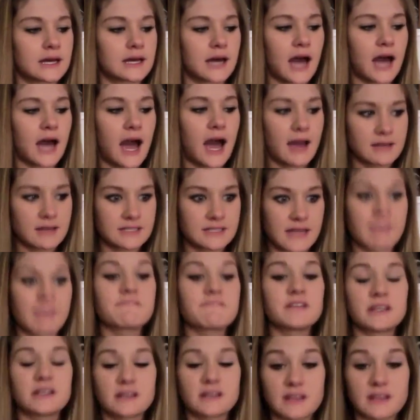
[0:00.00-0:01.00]
I
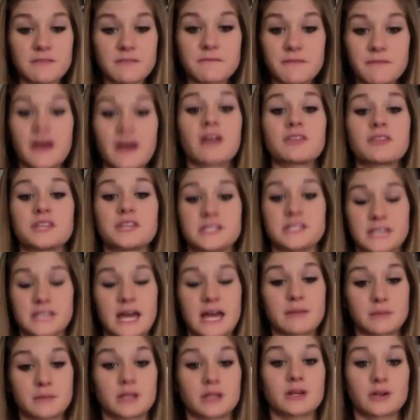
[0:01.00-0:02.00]
definitely felt the 10
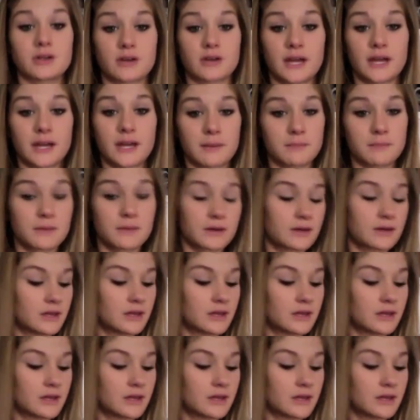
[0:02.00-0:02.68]
milligram,